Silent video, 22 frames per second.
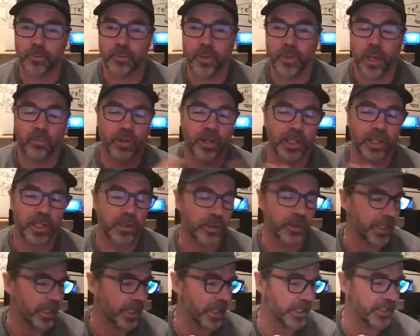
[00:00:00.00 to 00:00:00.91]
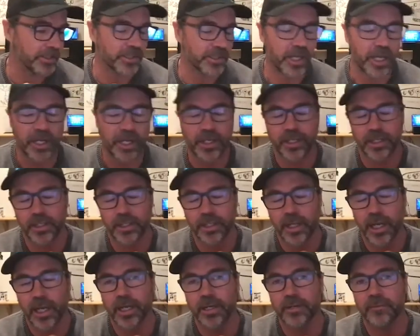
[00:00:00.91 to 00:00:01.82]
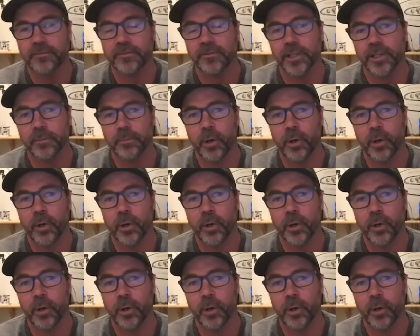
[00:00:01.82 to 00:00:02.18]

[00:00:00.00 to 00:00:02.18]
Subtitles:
I'm really looking exciting for the